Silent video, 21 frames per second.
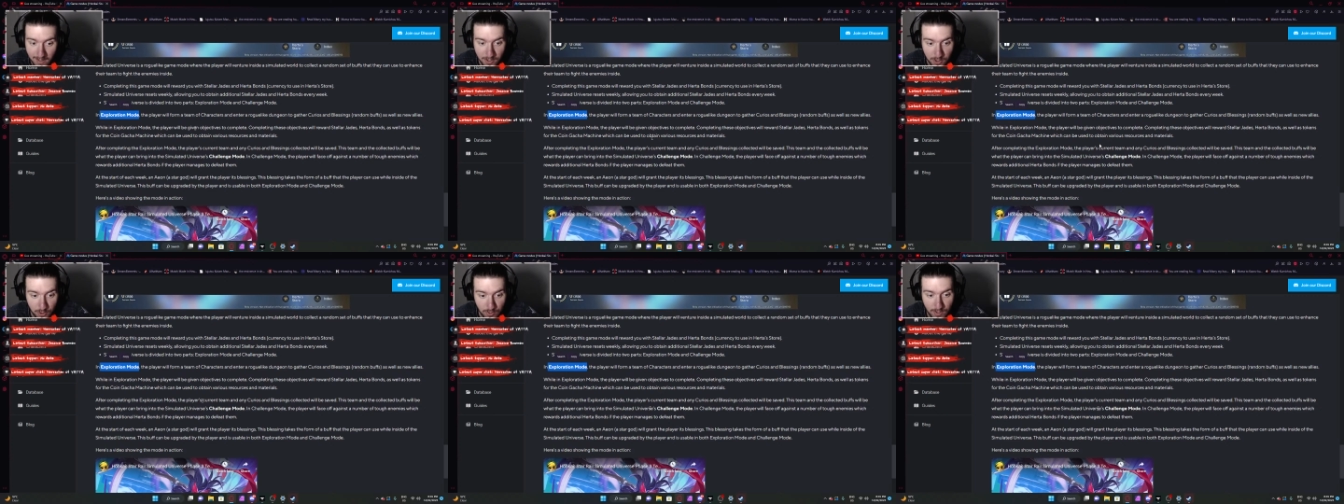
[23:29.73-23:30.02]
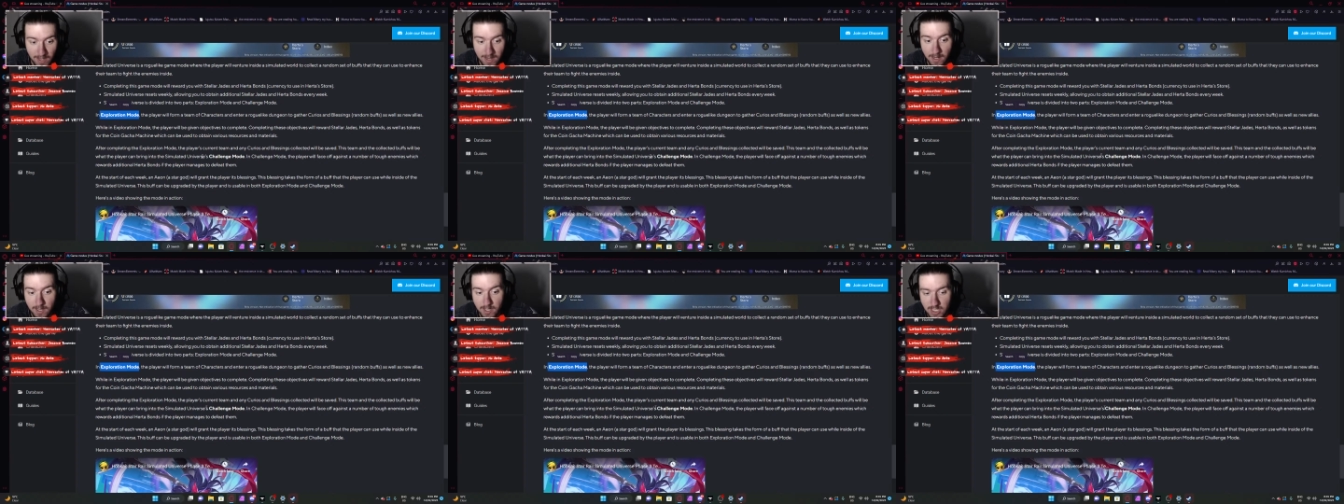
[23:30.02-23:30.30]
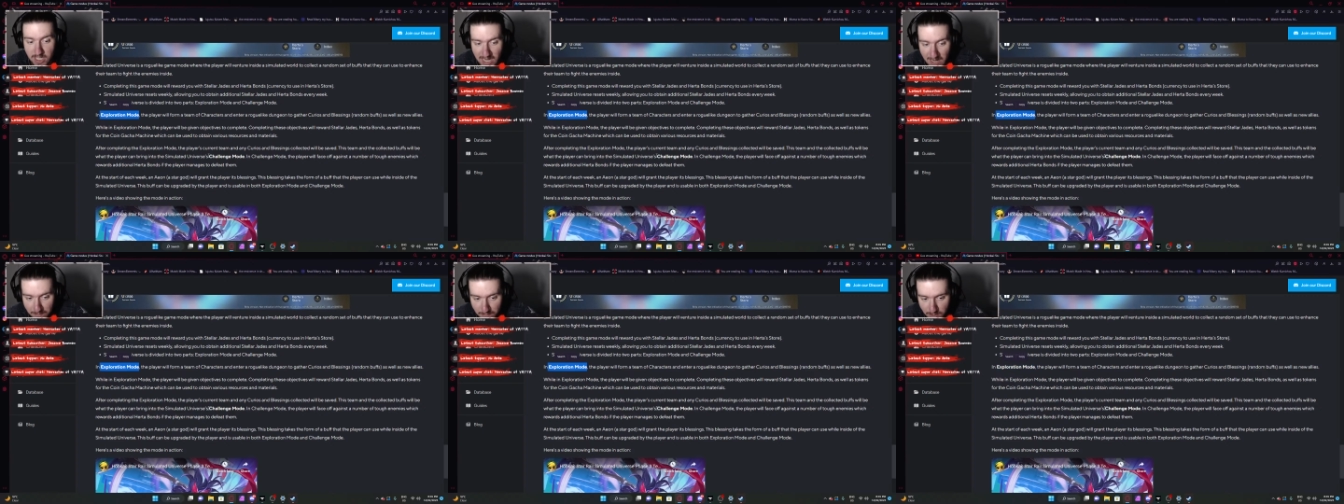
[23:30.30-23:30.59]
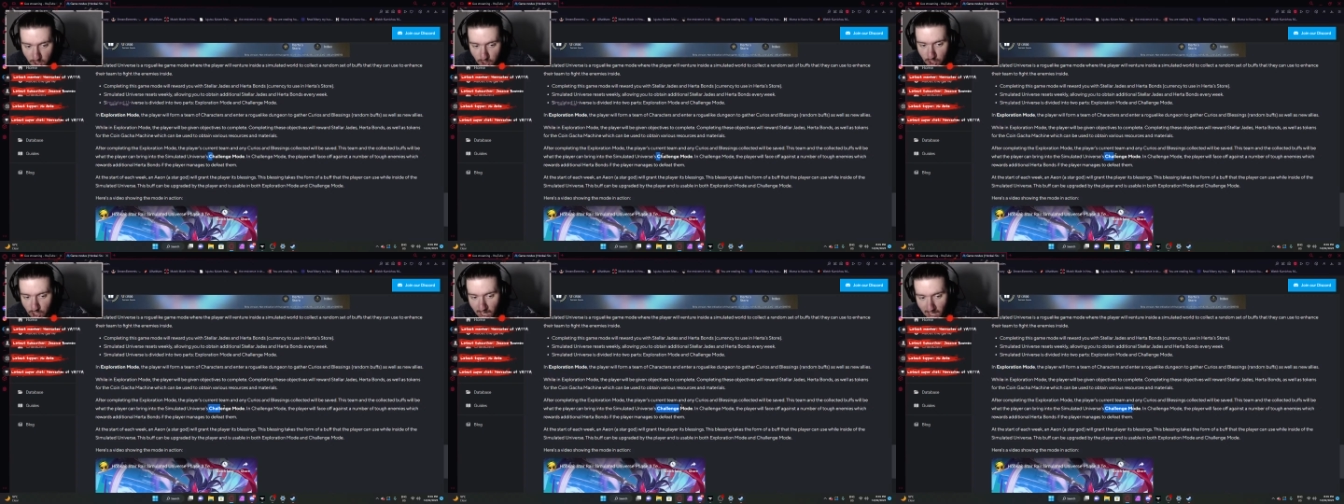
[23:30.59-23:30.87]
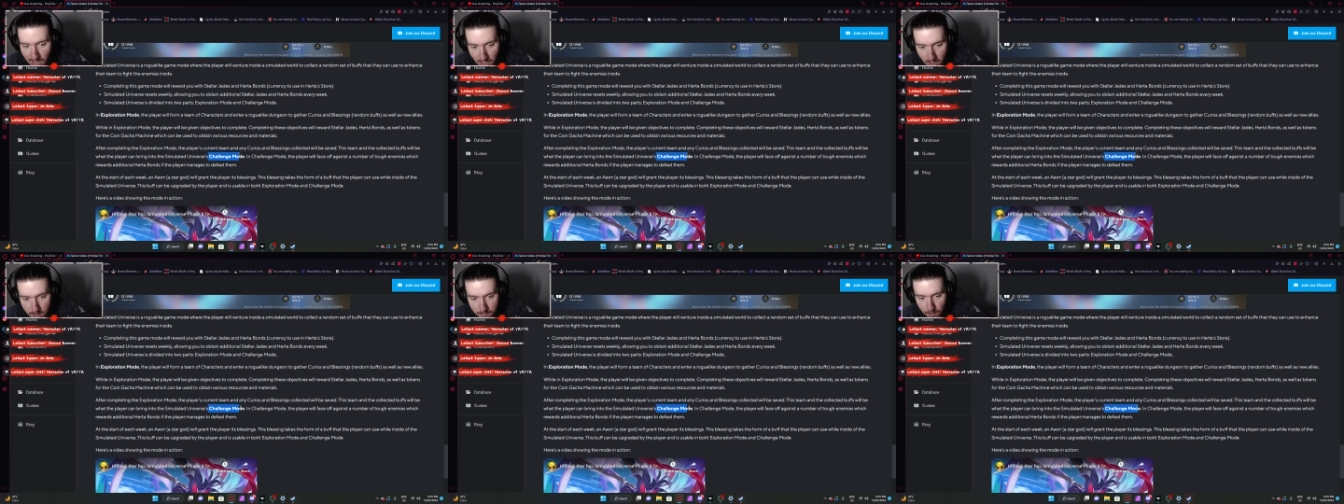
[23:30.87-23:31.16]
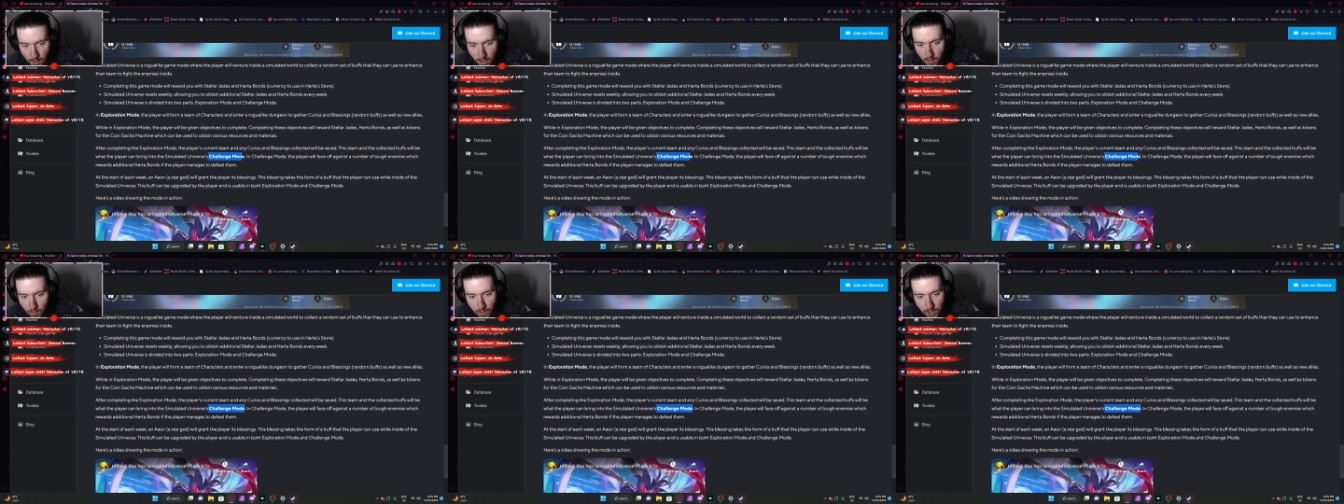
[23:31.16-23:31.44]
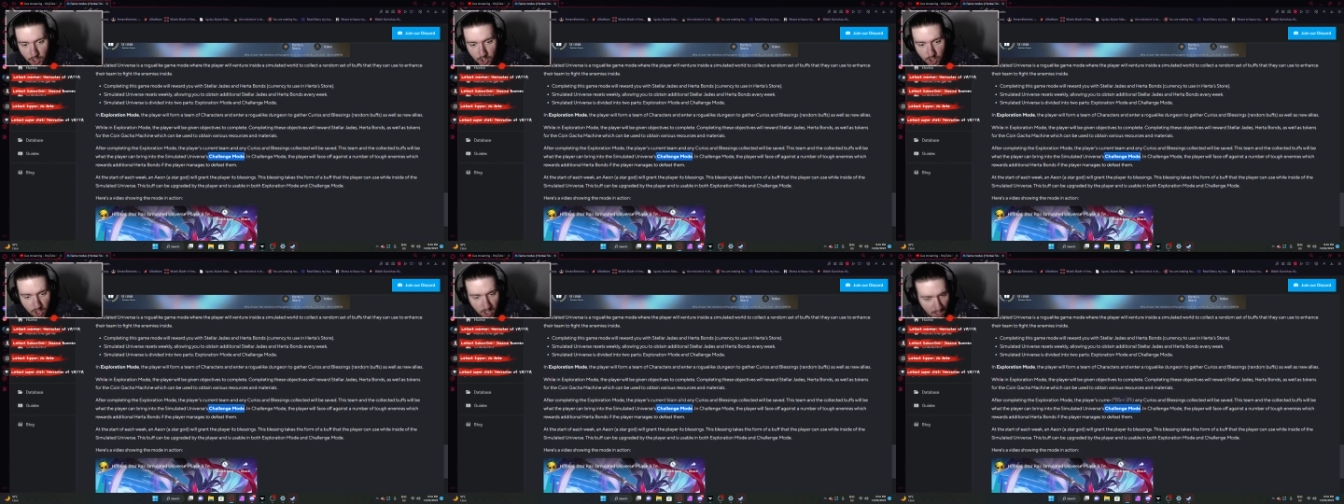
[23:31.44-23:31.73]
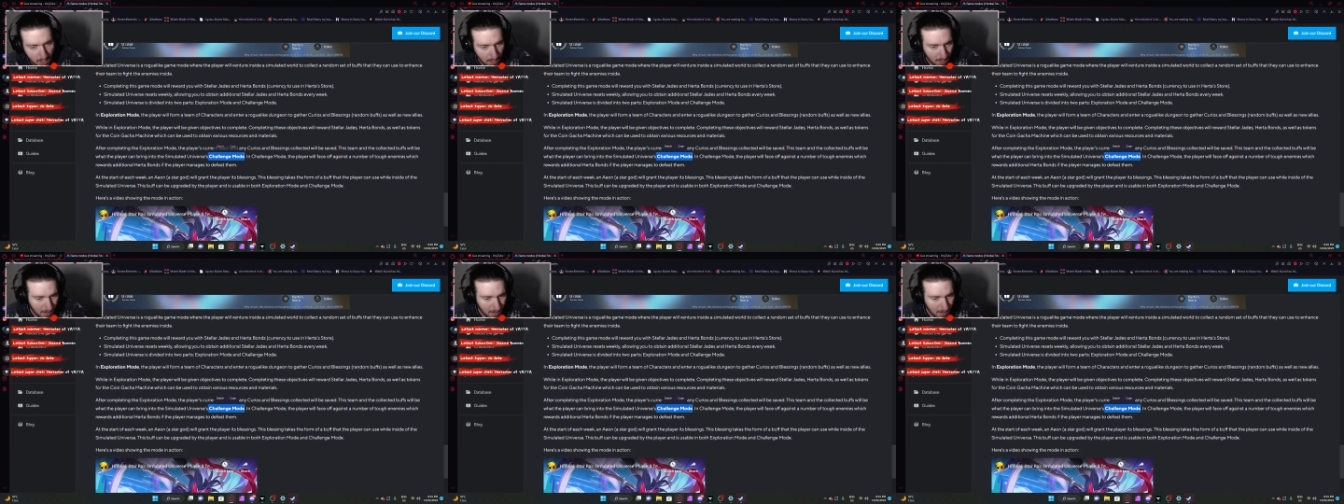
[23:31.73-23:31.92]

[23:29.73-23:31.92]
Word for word: to then attempt challenge mode, which